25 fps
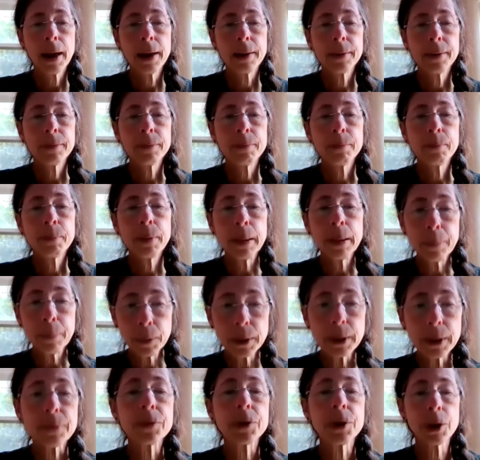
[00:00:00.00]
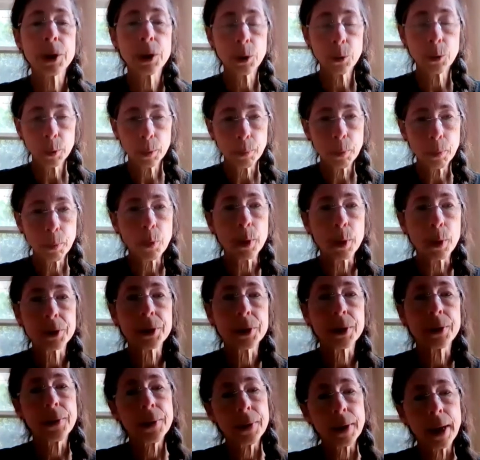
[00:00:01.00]
And people give signal
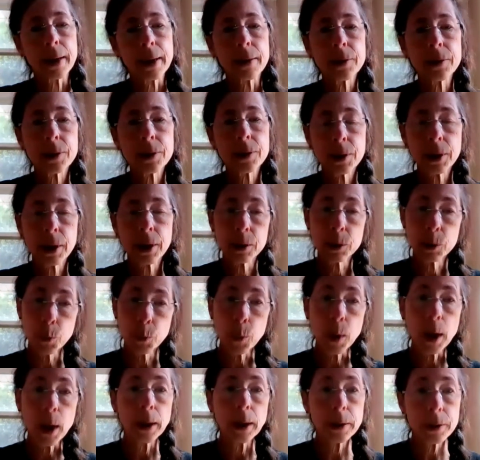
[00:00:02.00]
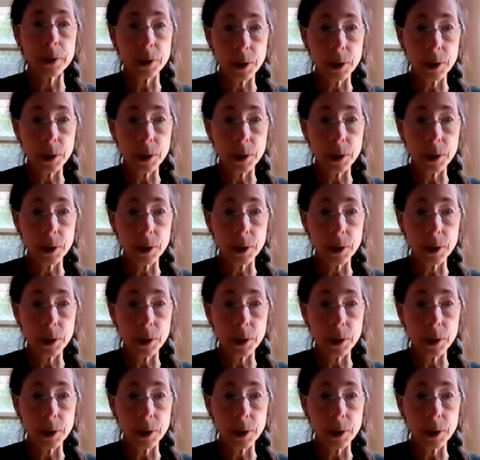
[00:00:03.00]
reports in the nets as well.